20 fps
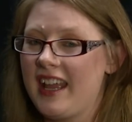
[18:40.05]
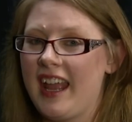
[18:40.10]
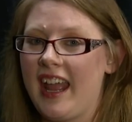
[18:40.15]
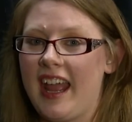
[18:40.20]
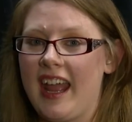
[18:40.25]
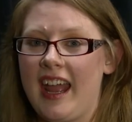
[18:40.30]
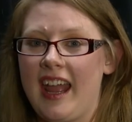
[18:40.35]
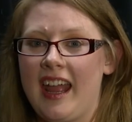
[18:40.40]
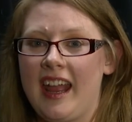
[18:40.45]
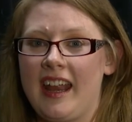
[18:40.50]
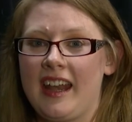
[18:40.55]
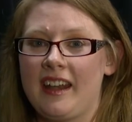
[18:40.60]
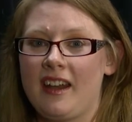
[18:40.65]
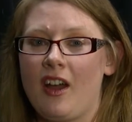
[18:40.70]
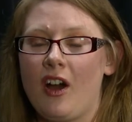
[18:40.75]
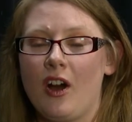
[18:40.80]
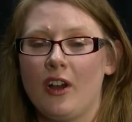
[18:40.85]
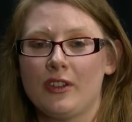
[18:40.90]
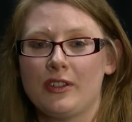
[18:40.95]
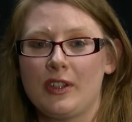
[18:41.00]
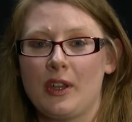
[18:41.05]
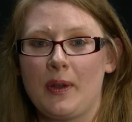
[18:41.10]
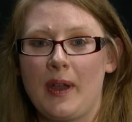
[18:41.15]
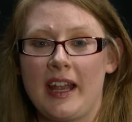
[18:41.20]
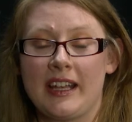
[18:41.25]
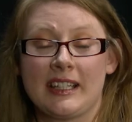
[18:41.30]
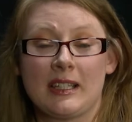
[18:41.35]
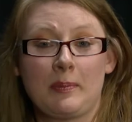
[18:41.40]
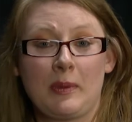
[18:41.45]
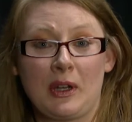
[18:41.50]
and also
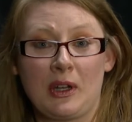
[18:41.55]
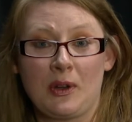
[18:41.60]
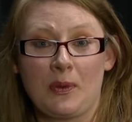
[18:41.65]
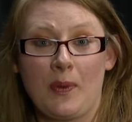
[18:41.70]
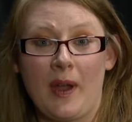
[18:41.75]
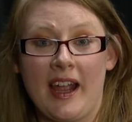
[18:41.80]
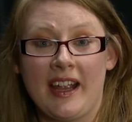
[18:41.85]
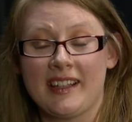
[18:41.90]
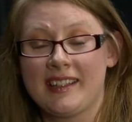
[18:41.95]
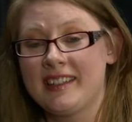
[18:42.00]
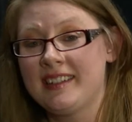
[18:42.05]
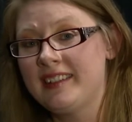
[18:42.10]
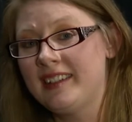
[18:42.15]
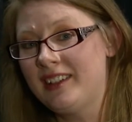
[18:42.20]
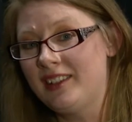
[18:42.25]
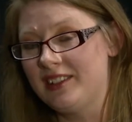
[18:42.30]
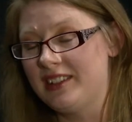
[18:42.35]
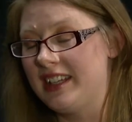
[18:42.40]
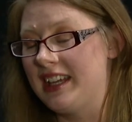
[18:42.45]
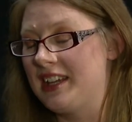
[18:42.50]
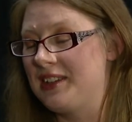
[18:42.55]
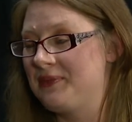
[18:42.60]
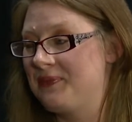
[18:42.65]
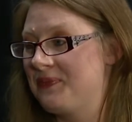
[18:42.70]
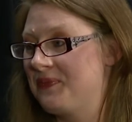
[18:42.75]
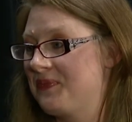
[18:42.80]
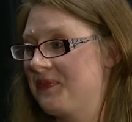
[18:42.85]
at Spiritwise in Littleton.